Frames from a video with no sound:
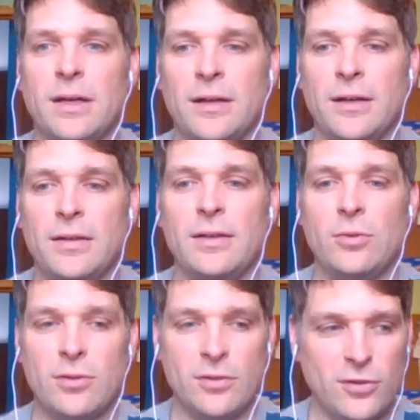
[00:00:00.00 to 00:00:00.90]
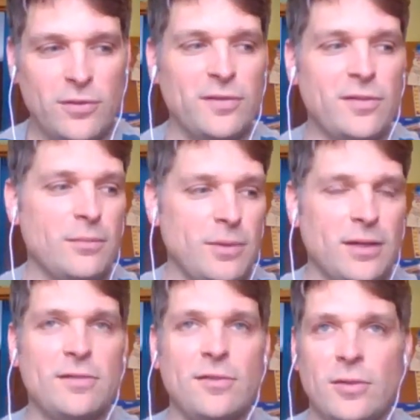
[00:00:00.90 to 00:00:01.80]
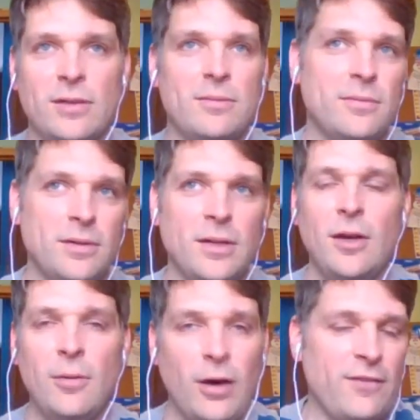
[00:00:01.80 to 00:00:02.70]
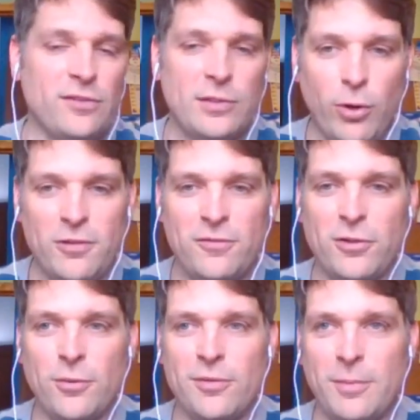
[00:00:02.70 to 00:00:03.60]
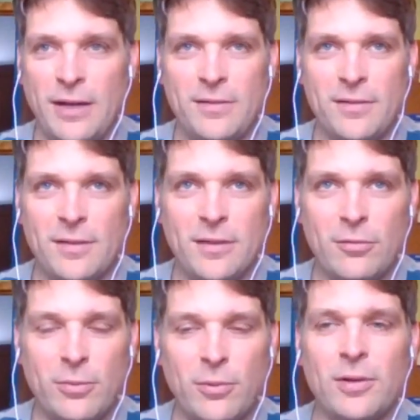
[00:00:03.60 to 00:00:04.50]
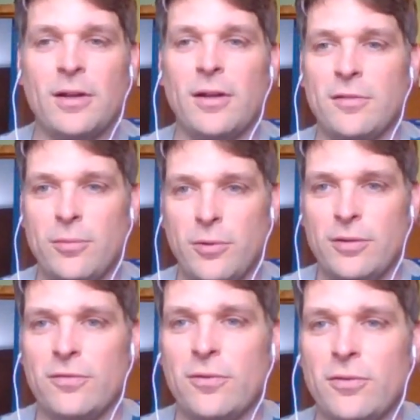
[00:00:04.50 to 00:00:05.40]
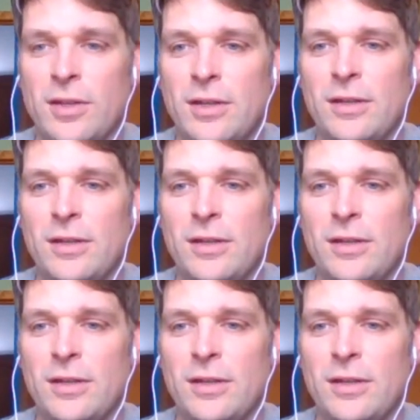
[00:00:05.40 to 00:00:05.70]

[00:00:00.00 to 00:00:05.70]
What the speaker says: in order to turn this in, because you'll get obviously points for your responses on the report and also points for the